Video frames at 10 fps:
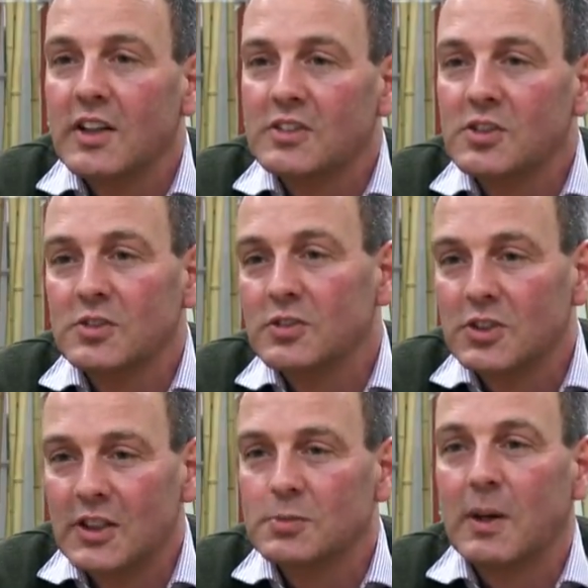the sort of
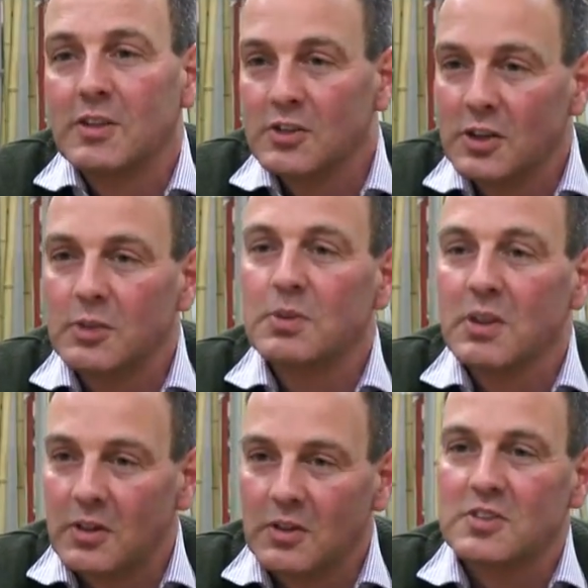transparent and open
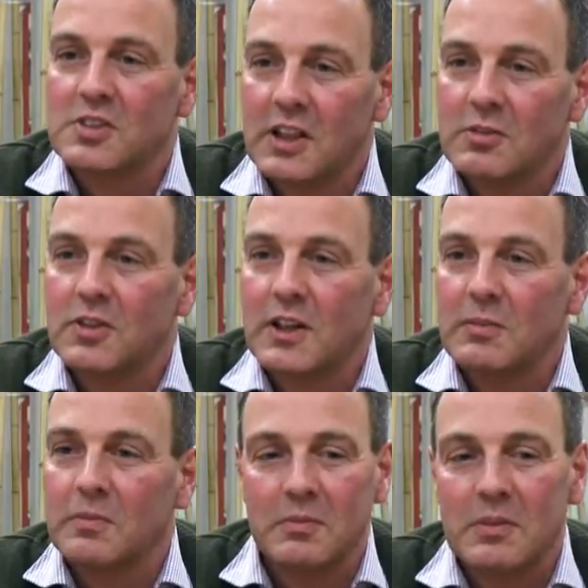and honest and
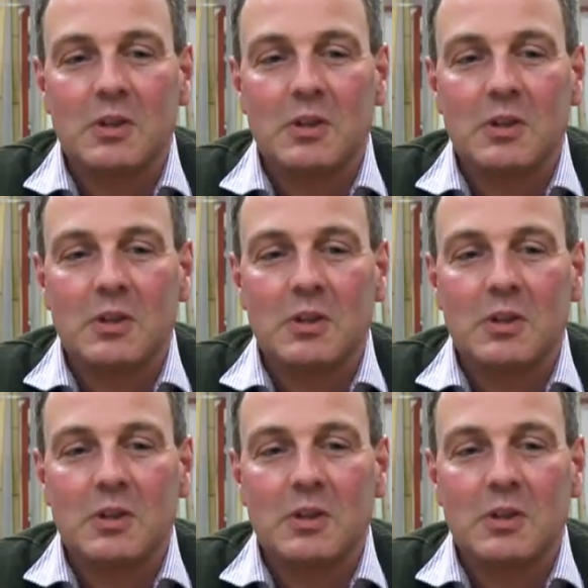upfront,